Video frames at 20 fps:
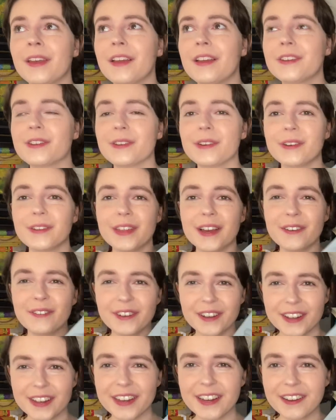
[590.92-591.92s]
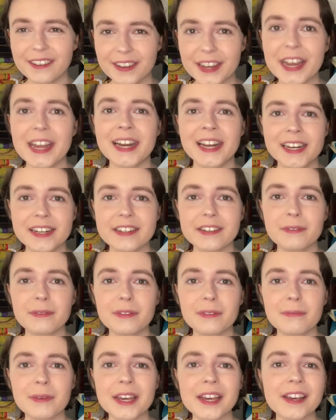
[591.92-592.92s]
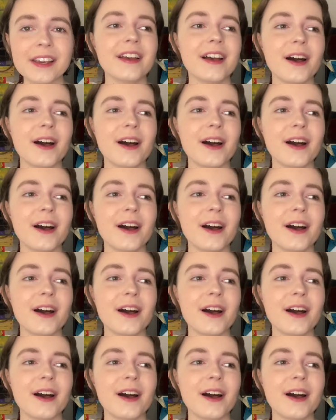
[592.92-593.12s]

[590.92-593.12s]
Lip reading: so that really connected with me.